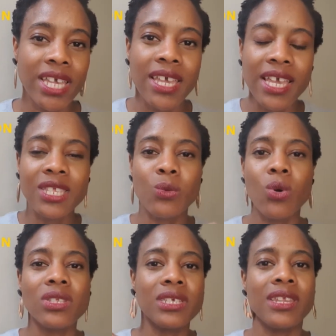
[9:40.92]
It's
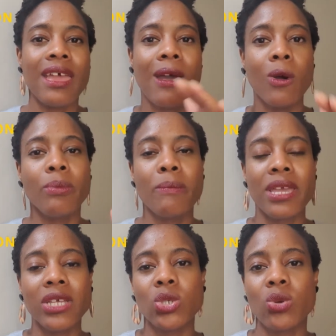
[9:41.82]
what's going to help
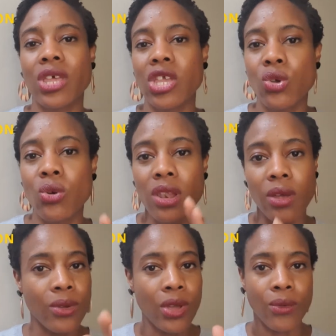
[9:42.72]
make sure that your
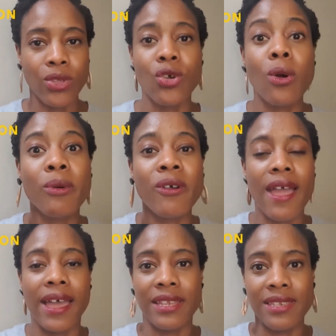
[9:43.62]
logo, your
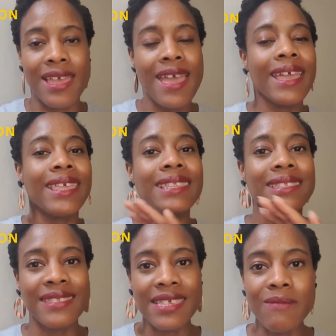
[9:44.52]
brand, gets
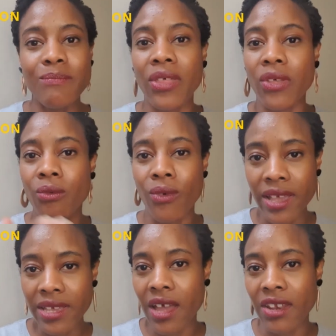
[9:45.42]
seen by the
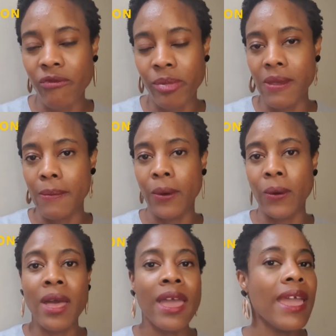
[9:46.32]
right kind of
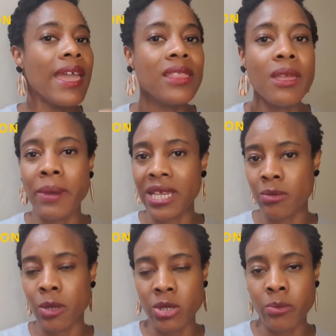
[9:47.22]
people in the best
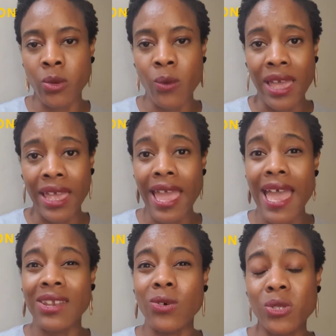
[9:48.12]
possible way,
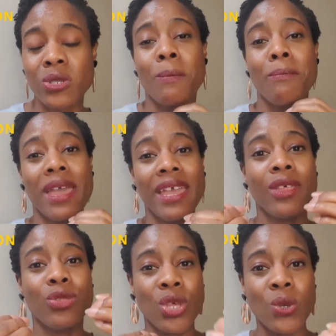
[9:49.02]
and also
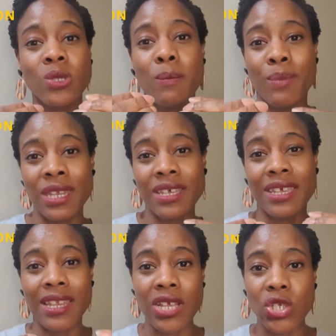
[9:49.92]
make those better
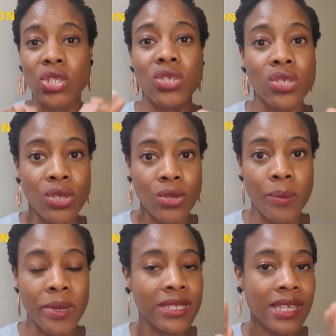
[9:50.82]
connections too.
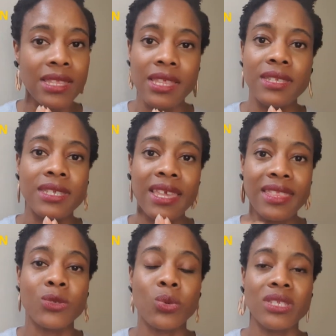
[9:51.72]
Because at the end of the day,
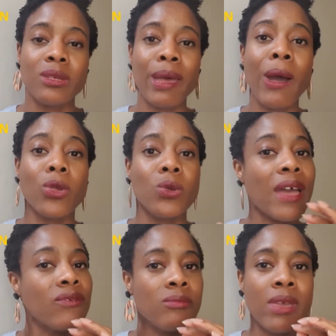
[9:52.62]
that's what it's about. You have
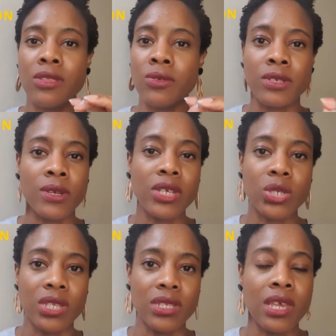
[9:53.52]
to make those
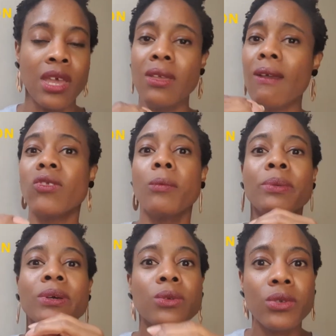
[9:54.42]
connections. You have to
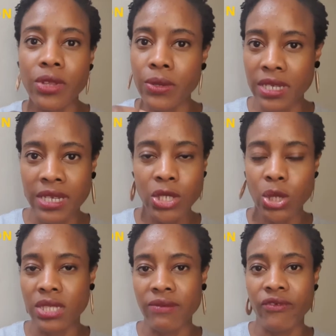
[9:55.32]
build on those
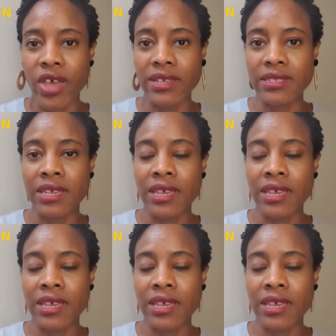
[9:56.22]
connections, in fact.